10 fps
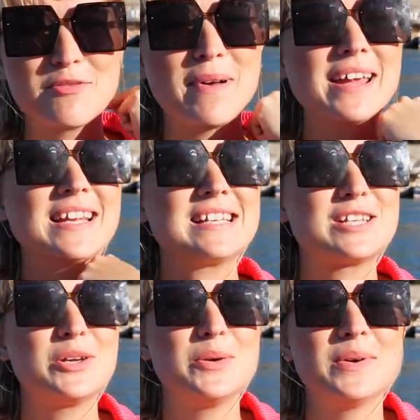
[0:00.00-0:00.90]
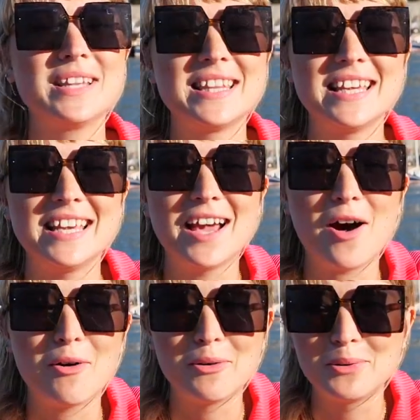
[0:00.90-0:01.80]
made it to the
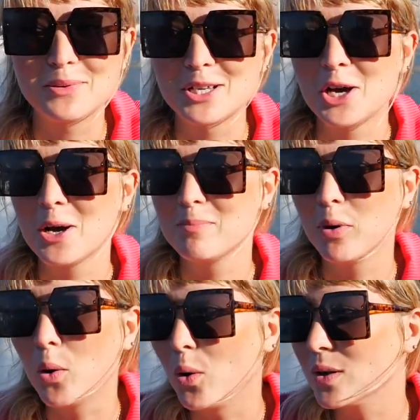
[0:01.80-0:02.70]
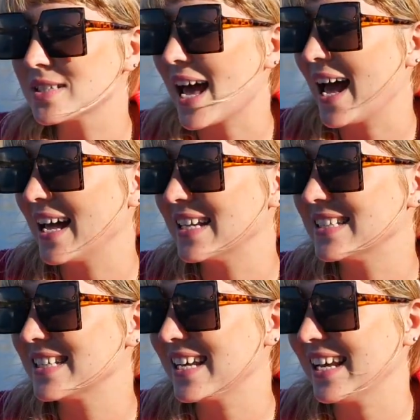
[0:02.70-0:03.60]
old port
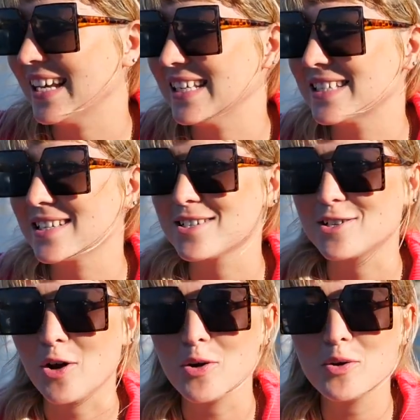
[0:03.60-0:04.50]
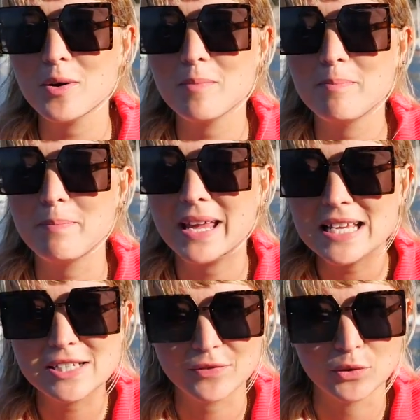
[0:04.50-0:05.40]
and it is so
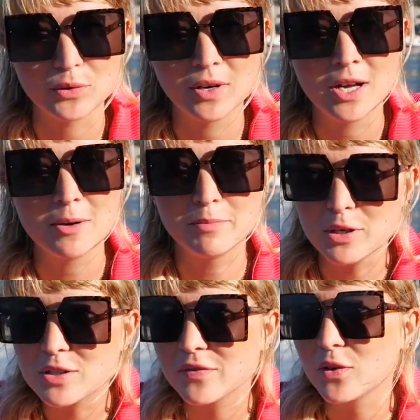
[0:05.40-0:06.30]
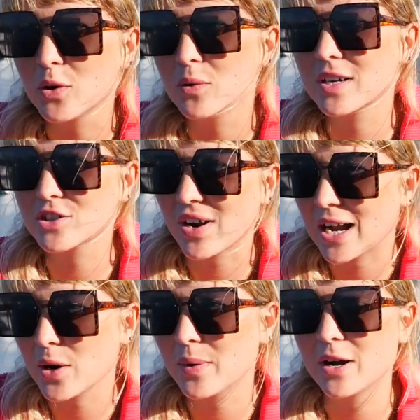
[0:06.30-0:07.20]
peaceful. Beautiful,
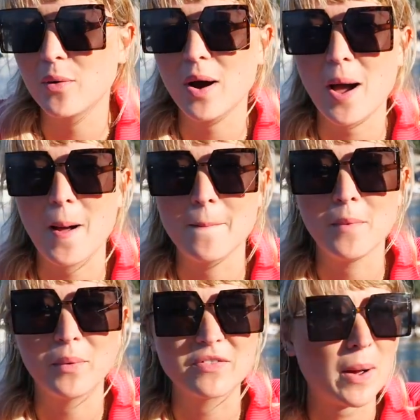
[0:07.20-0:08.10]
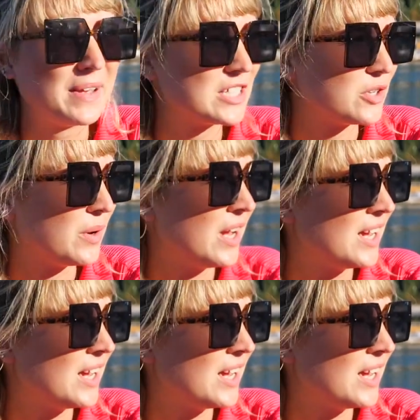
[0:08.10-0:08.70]
tranquil. We've come into